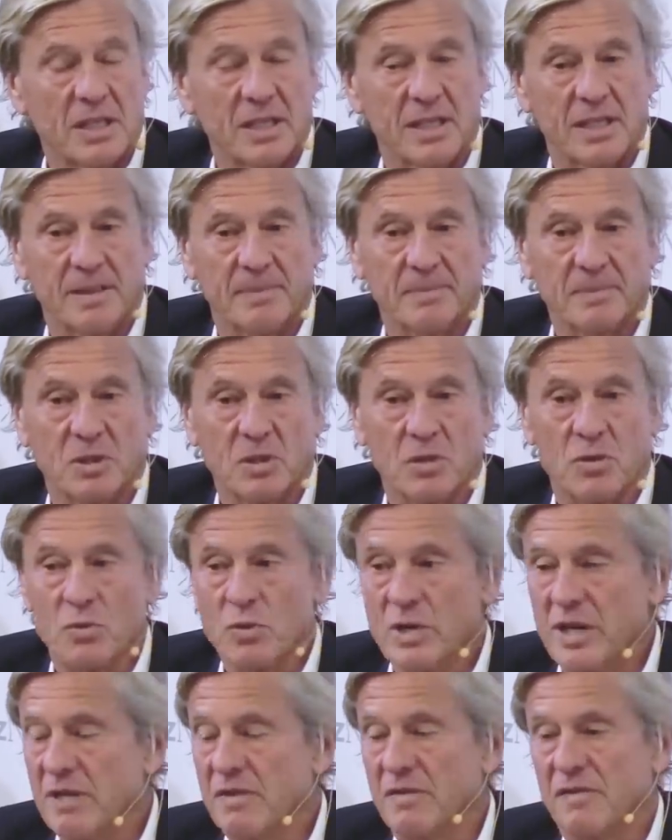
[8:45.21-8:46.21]
um, got
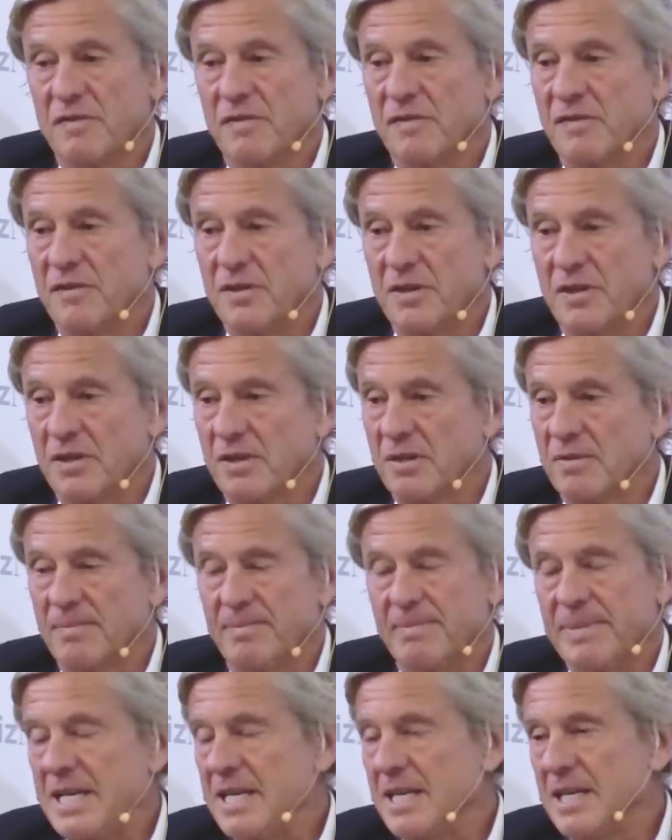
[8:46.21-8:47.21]
rid of, you know,
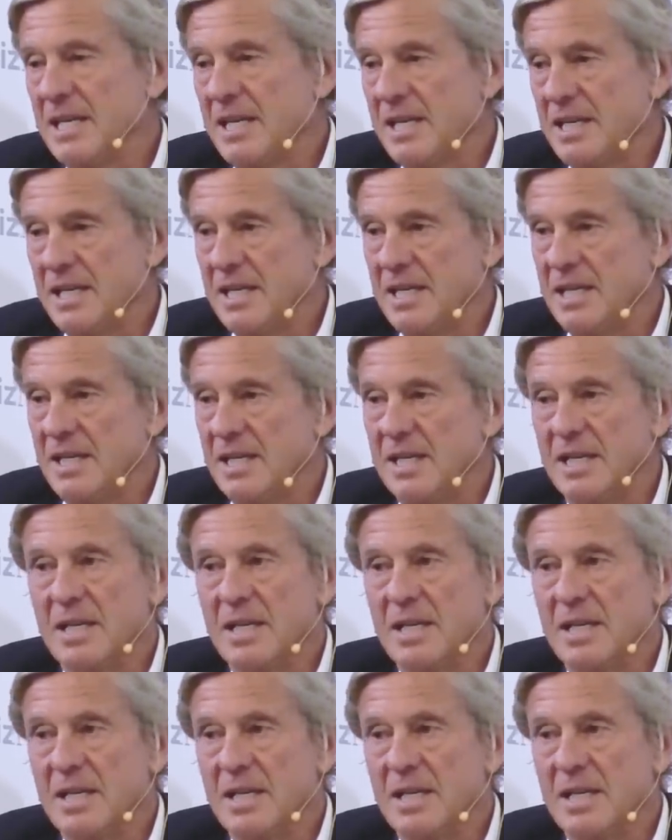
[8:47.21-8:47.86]
BE,